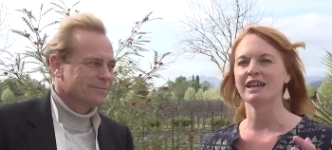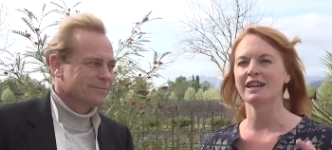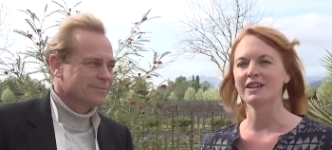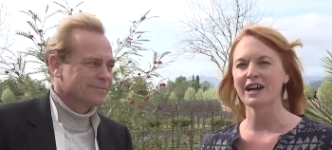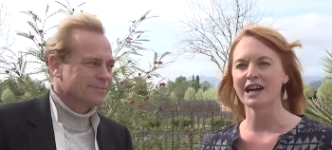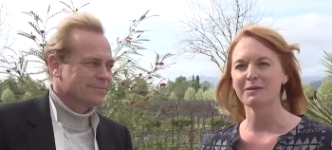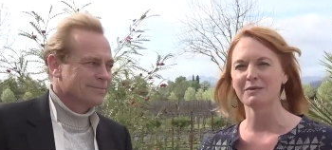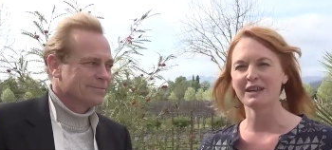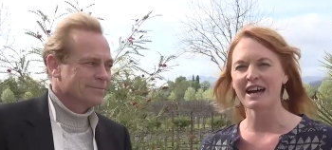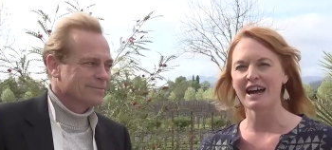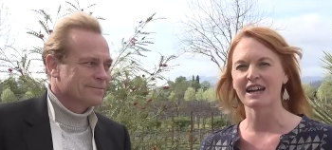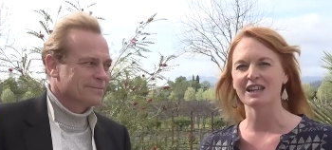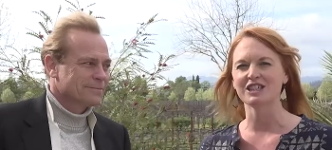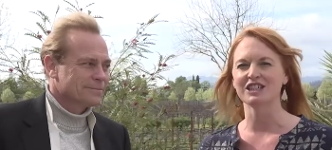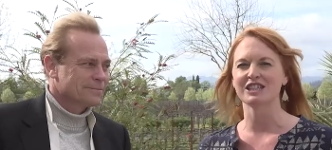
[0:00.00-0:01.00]
Speaker 1: and climate
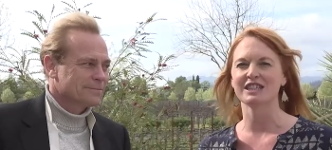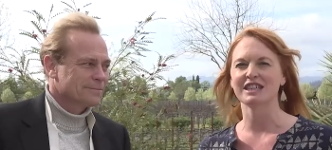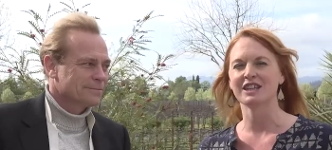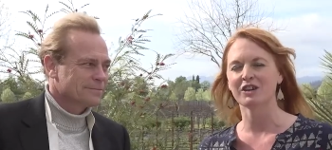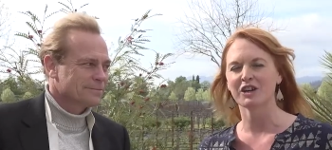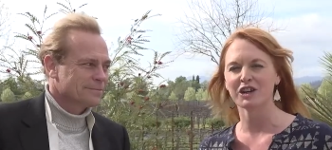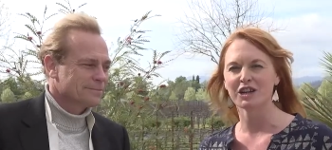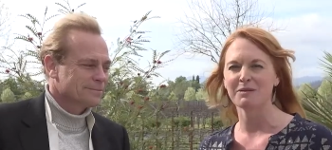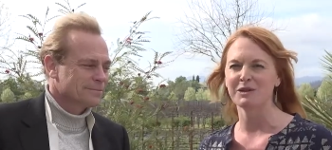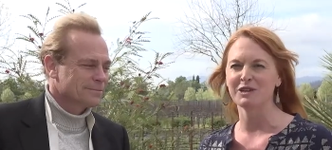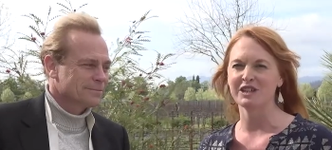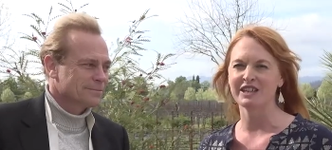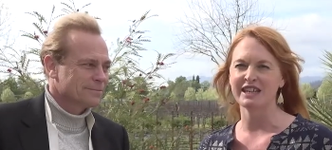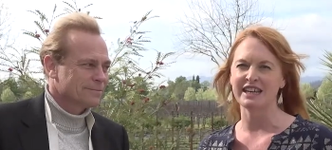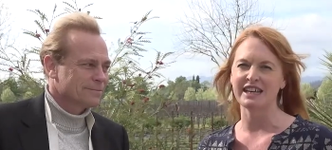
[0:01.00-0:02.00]
action in our
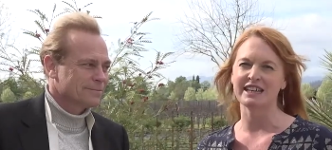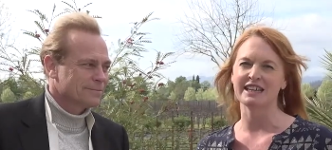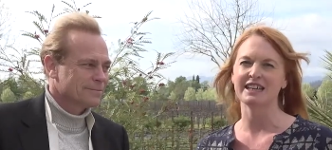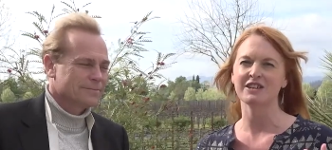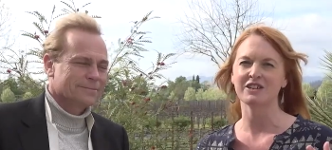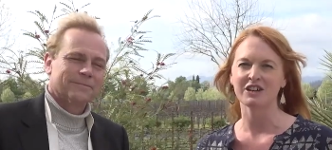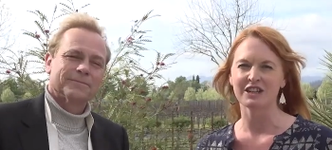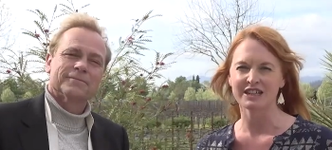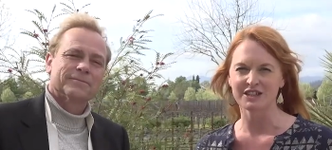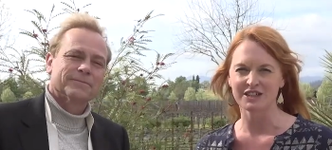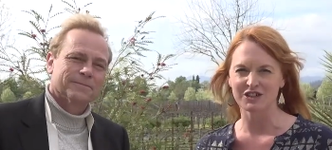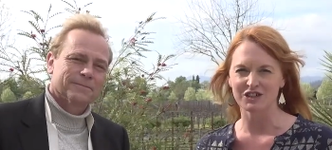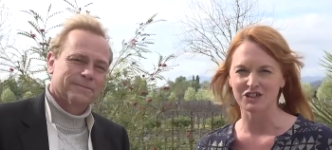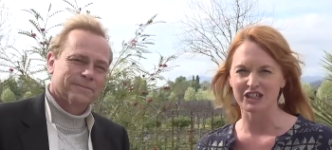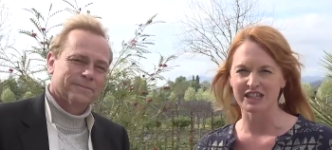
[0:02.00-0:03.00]
community and in our
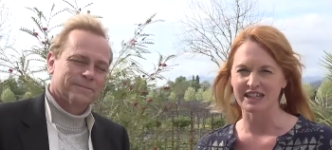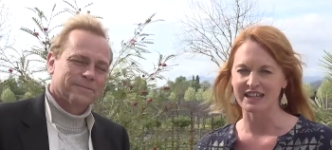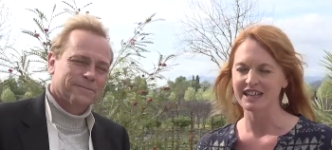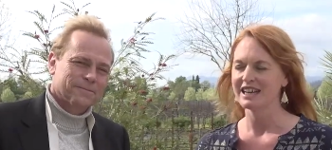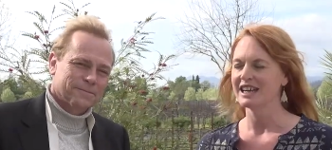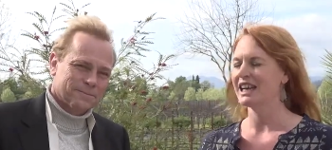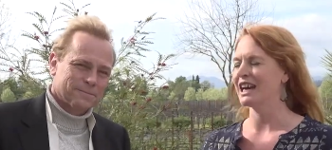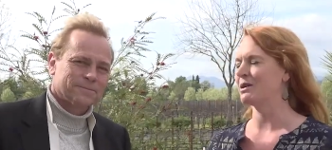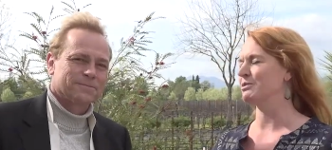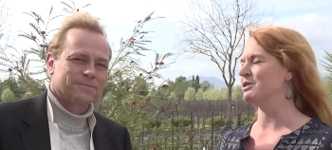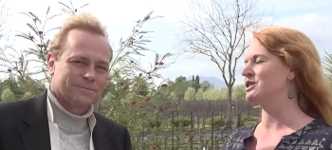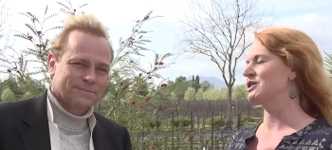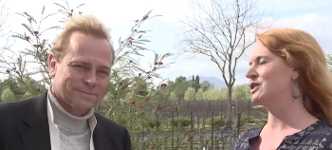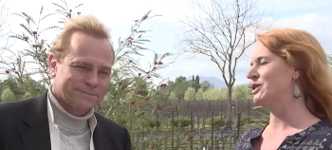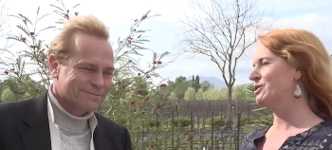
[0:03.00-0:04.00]
industry. And
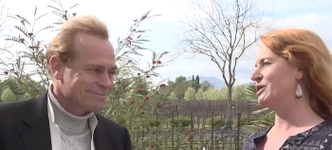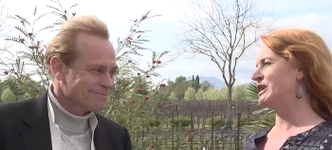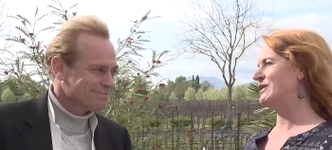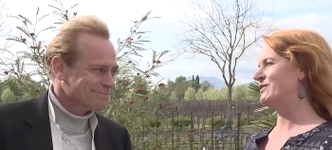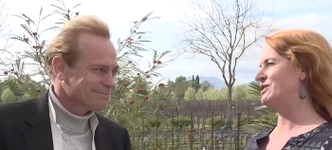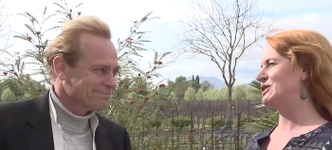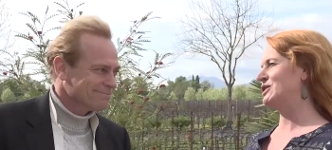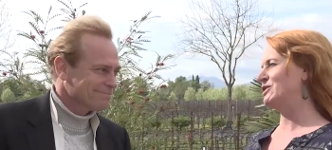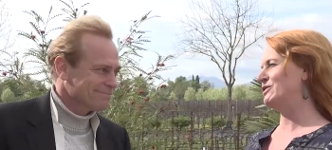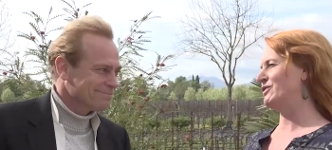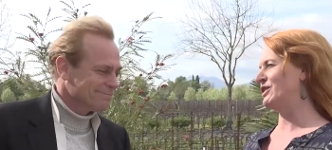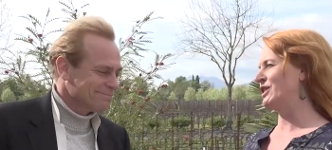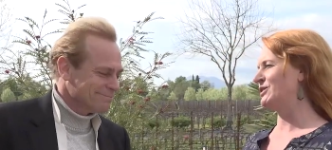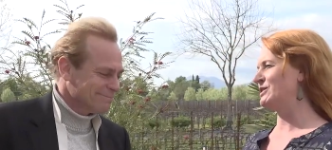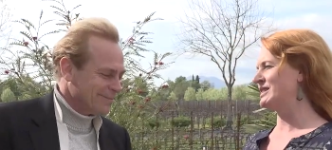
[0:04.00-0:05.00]
we're so grateful to you
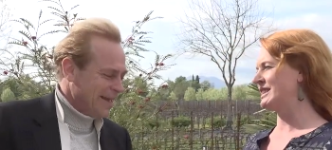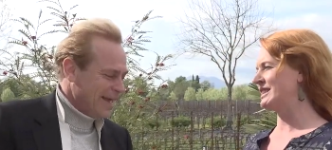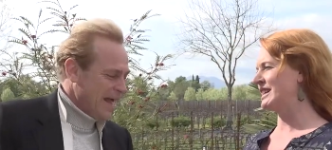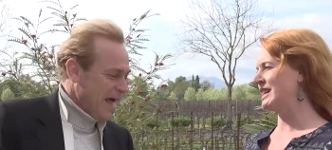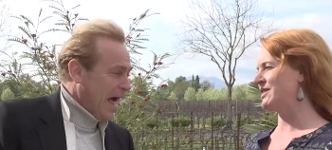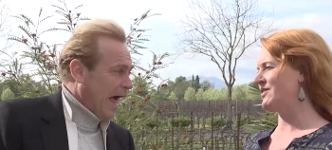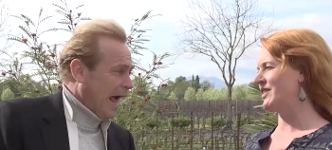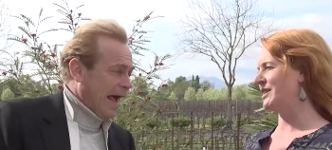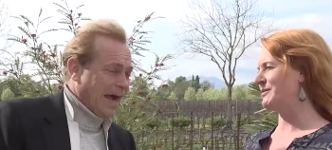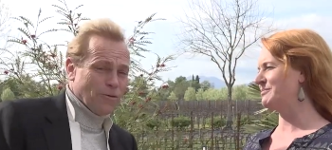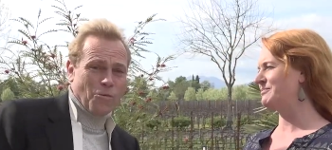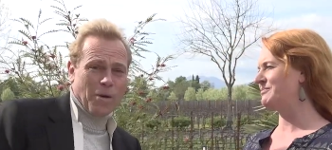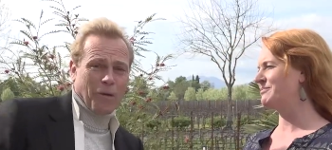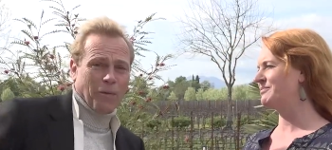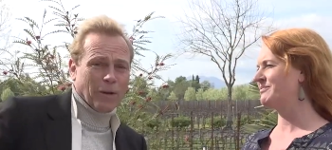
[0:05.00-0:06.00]
for hosting that
Speaker 2: event.
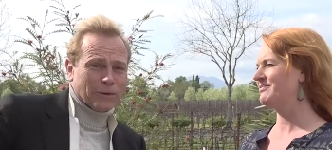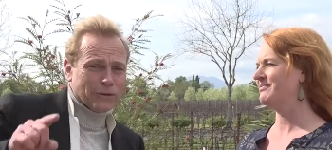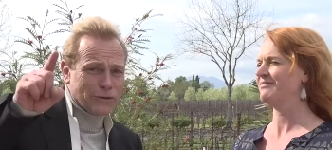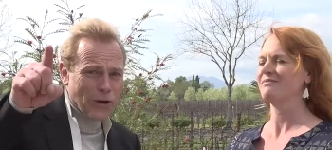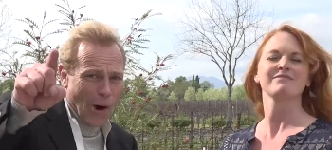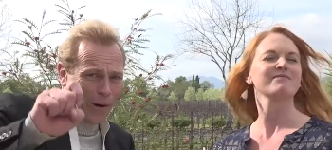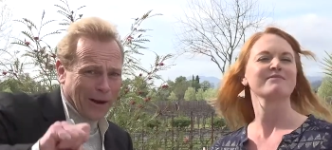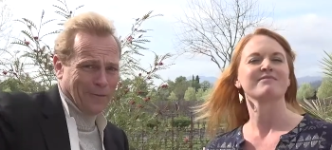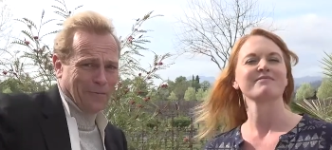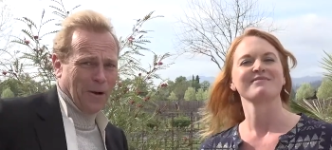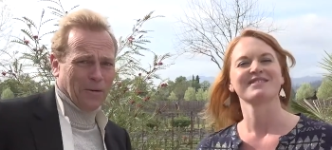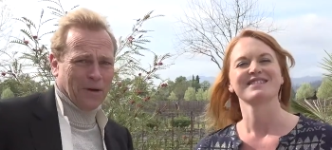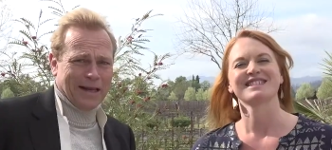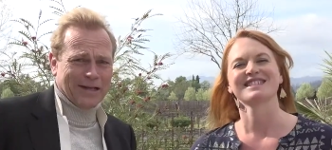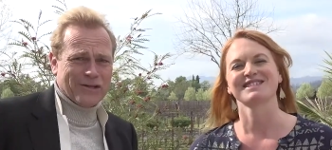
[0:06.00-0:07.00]
And we will do it,
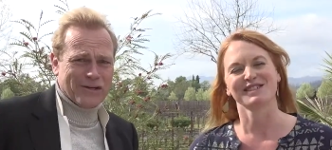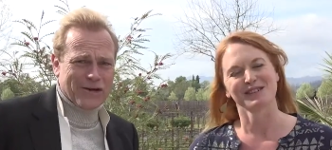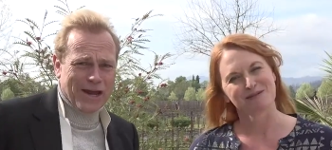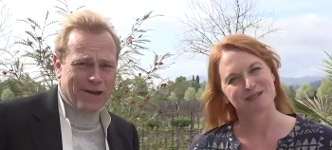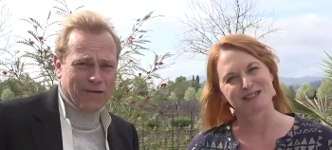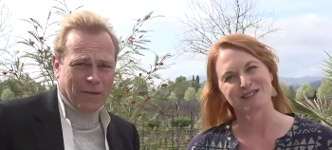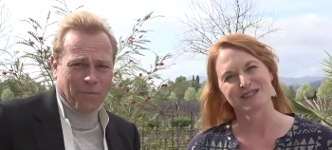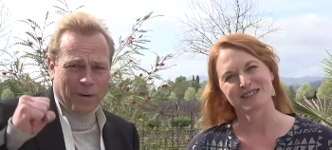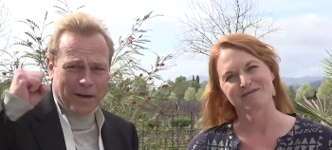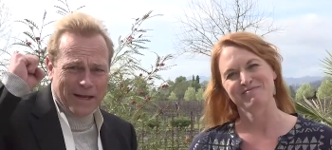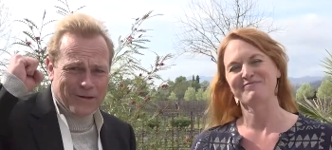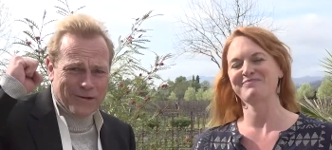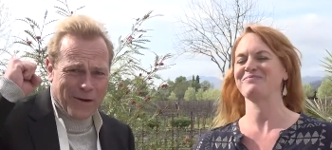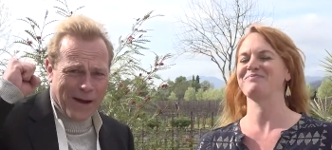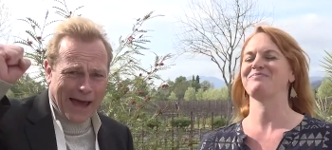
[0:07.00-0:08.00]
we will achieve it. We
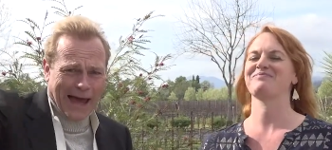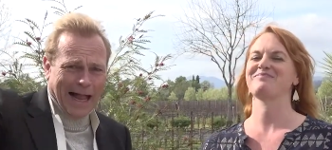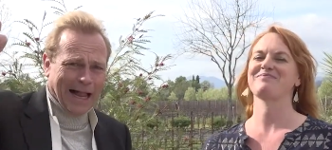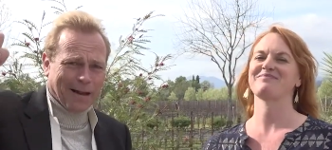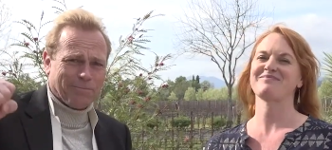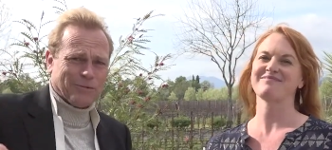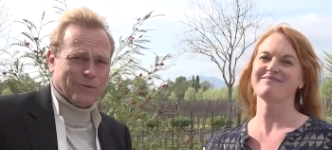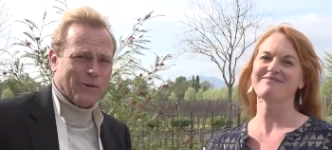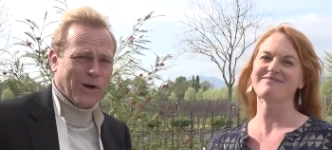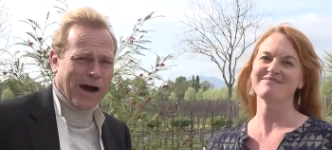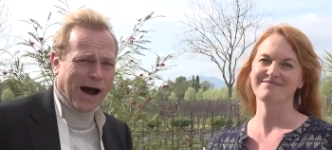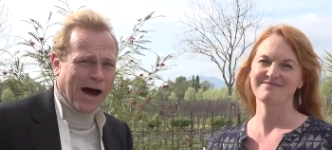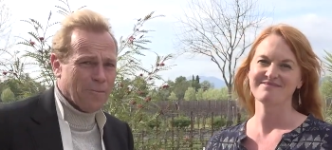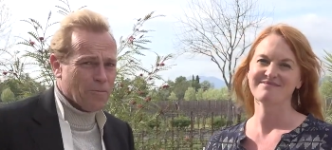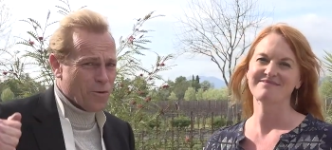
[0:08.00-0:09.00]
need your help to
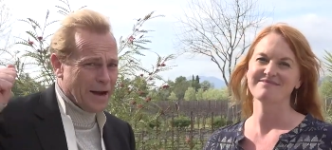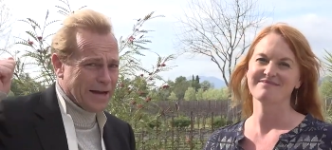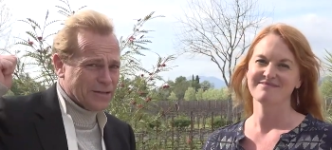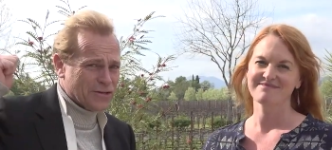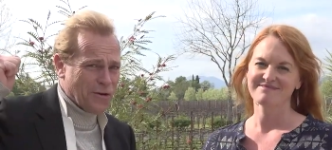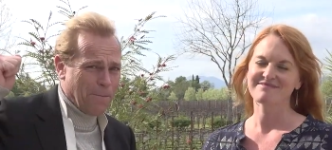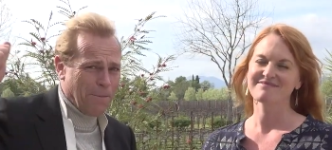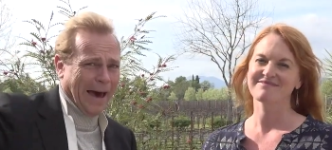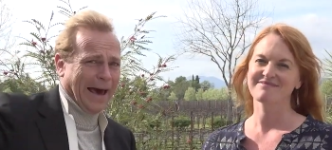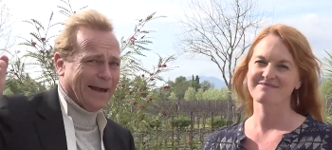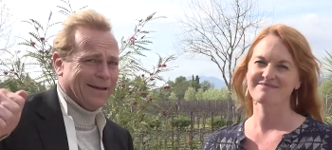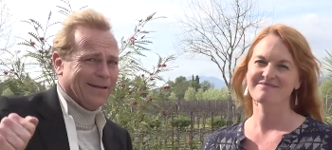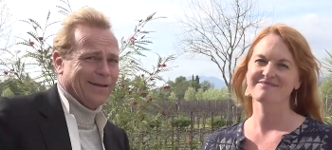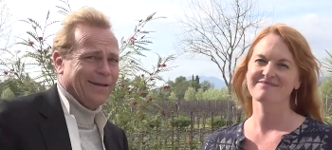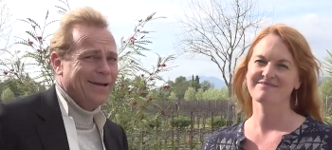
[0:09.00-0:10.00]
come raise your
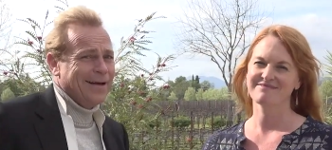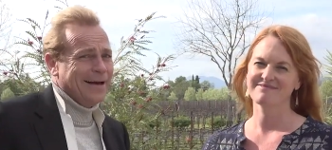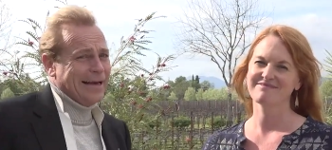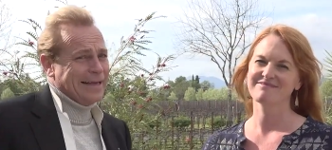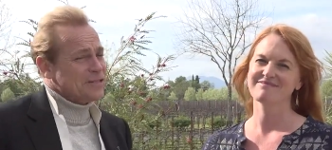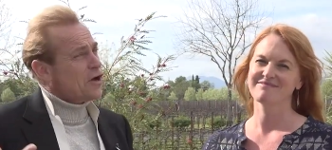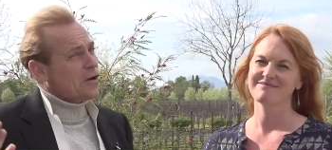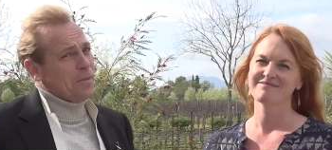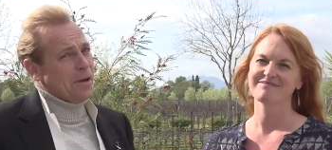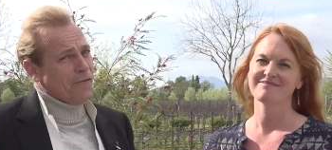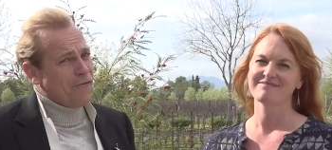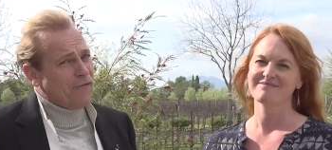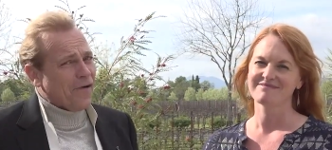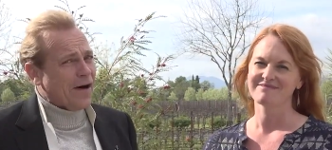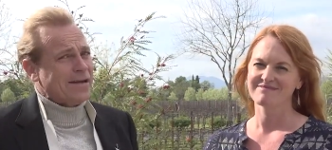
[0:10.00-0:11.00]
paddle. It's gonna be
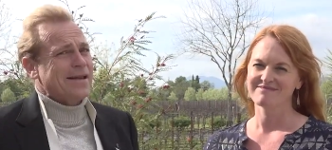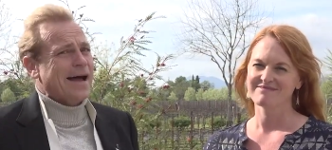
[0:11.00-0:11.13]
a fun